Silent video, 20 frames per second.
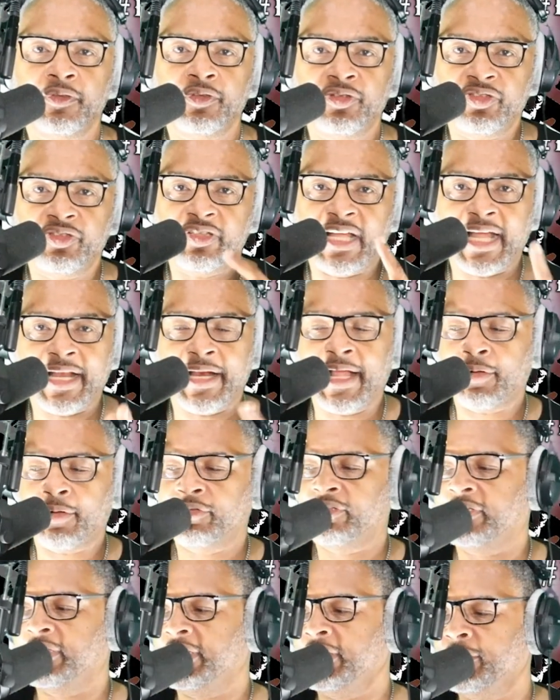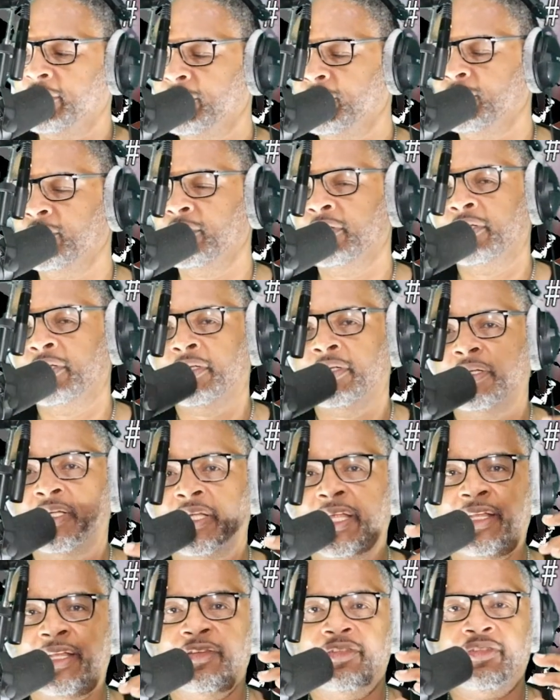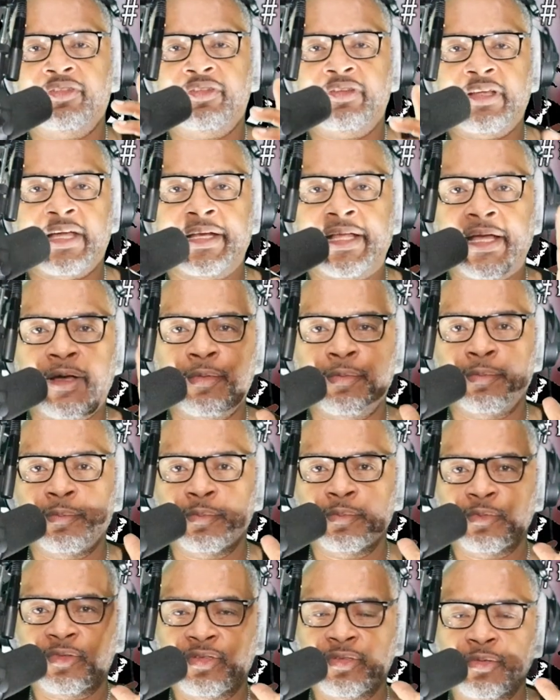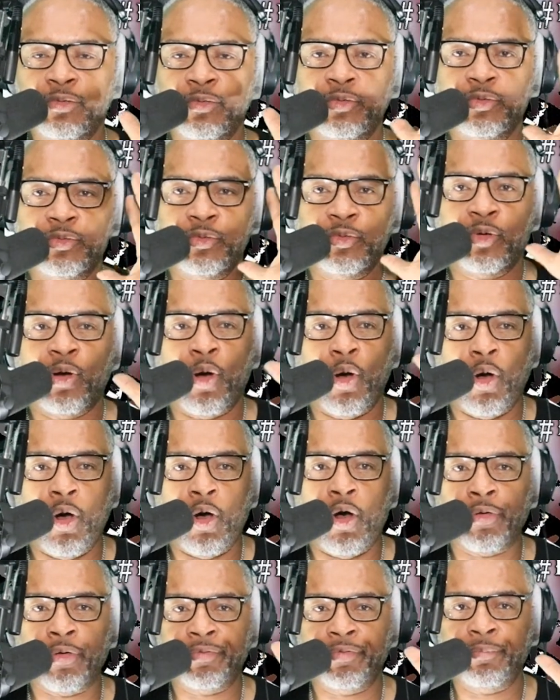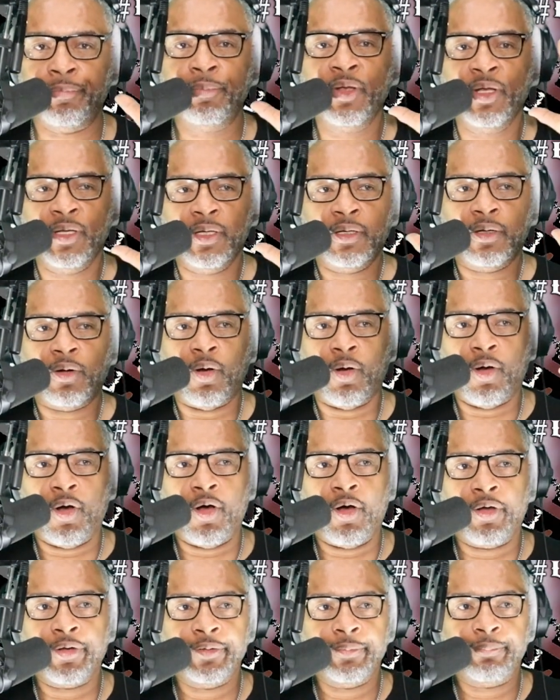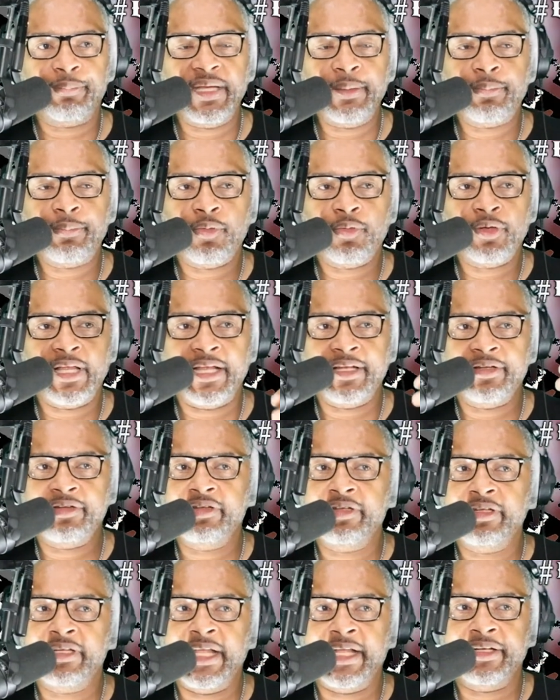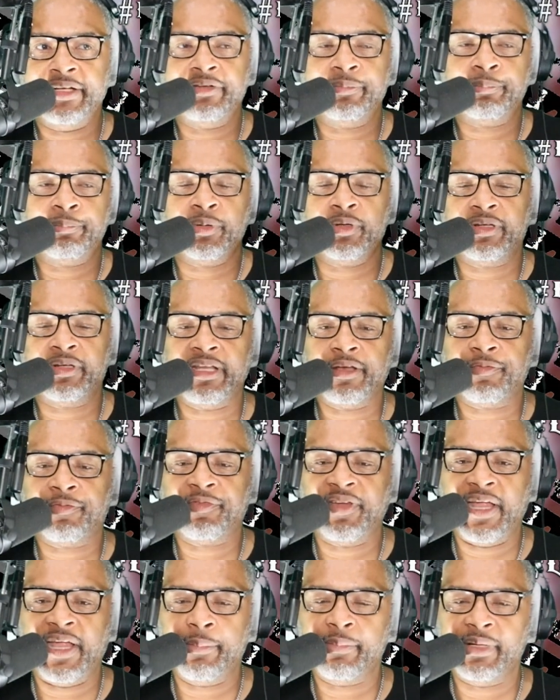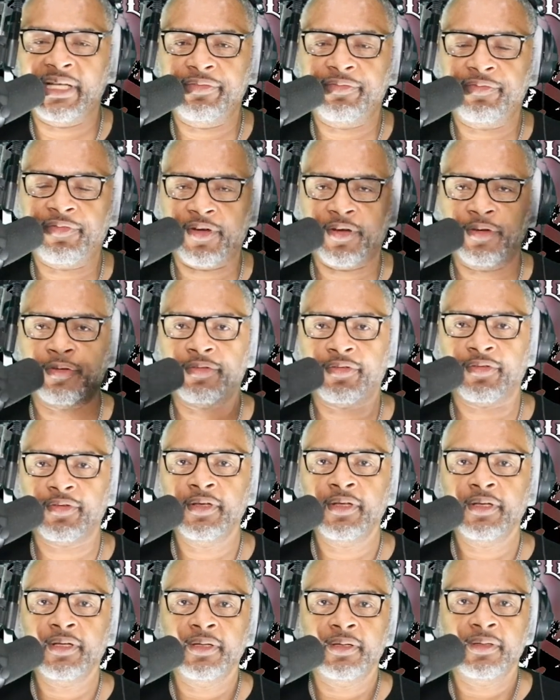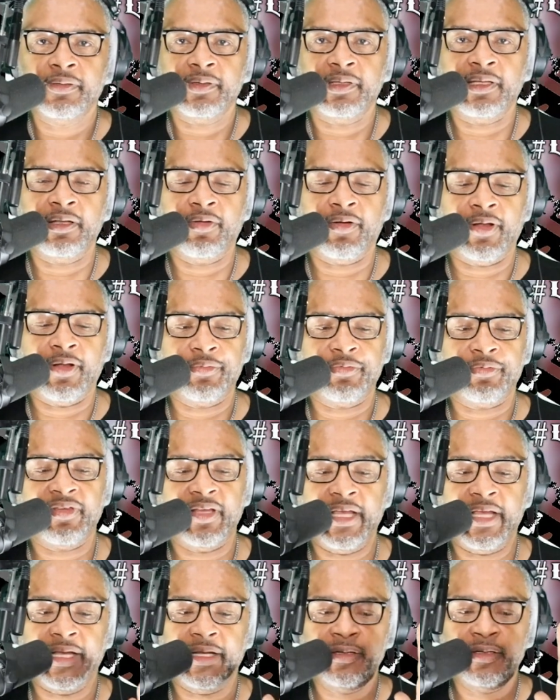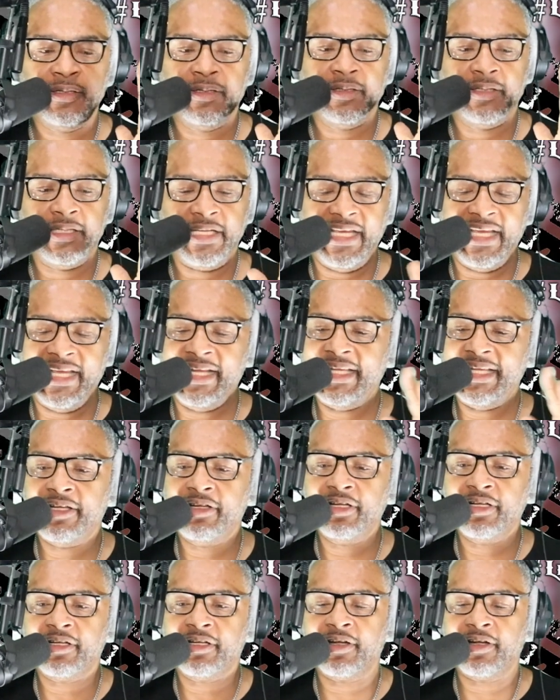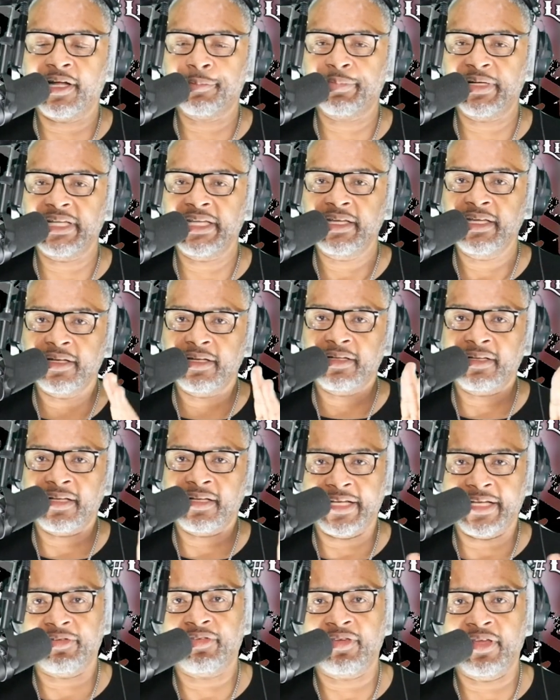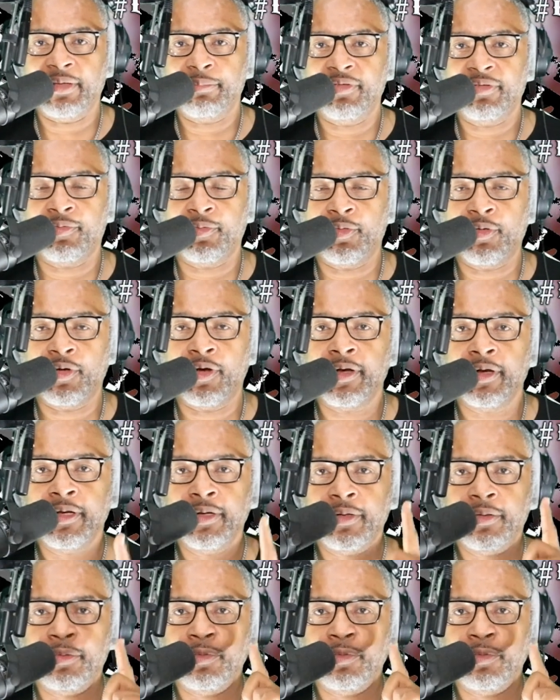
shout out to you and shout out to all the all the people that that put their family first you know what i'm saying any good company like I said before,